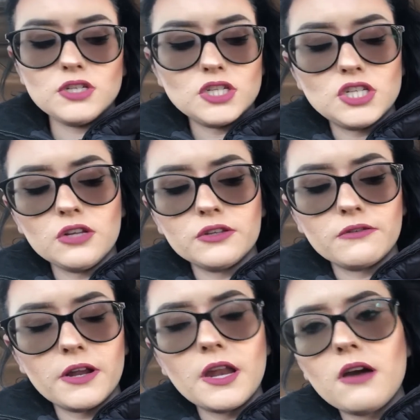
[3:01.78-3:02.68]
just chilling
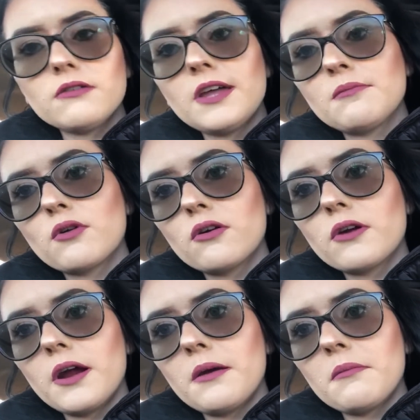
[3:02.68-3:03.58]
right now in that
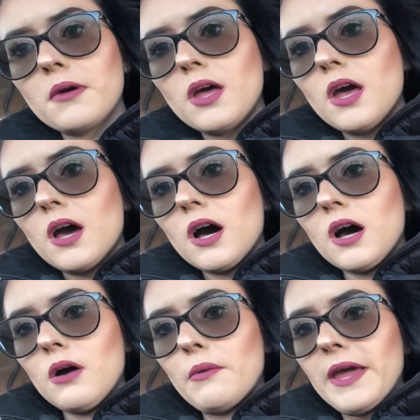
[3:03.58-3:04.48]
program,
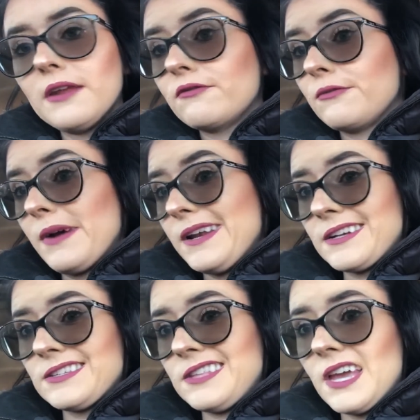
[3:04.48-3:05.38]
waiting for my
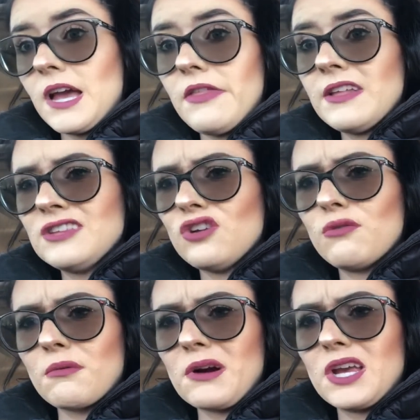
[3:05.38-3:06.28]
next thing. I think that's all
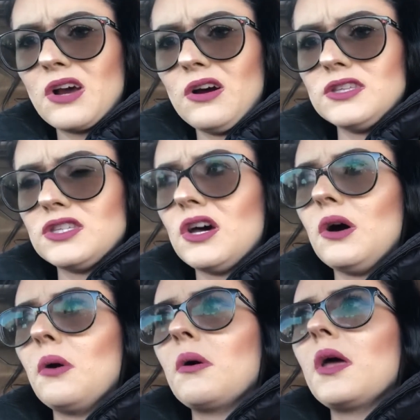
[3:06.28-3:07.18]
we're working on.
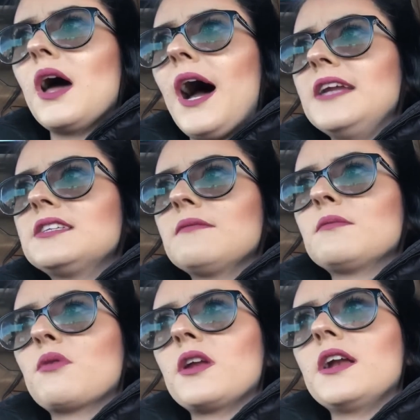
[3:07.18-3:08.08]
So I just have
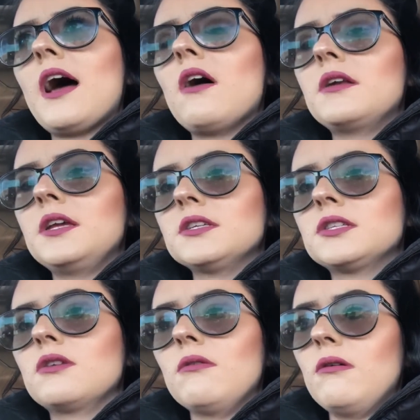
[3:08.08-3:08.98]
to print it out and he has
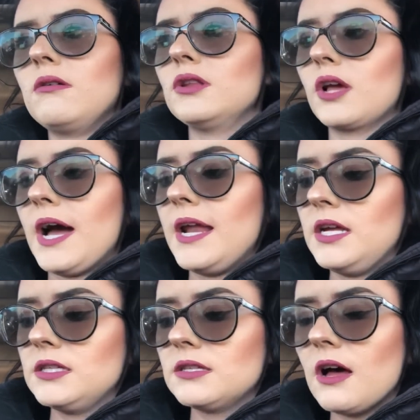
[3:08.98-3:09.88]
to go look at
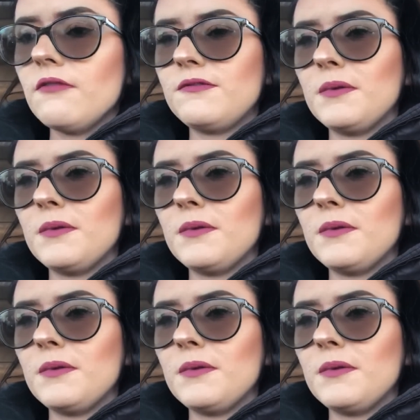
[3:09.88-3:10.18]
it and stuff.